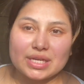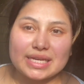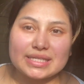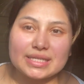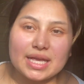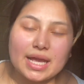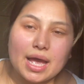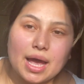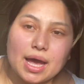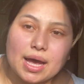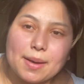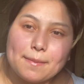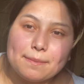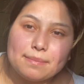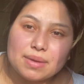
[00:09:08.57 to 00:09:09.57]
It's like a
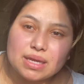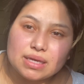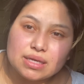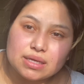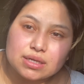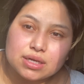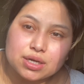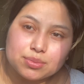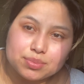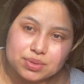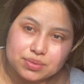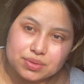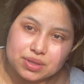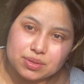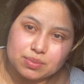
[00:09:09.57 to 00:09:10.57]
mini
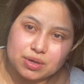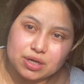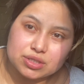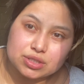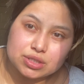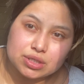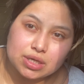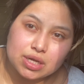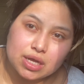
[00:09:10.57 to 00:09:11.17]
kabuki brush.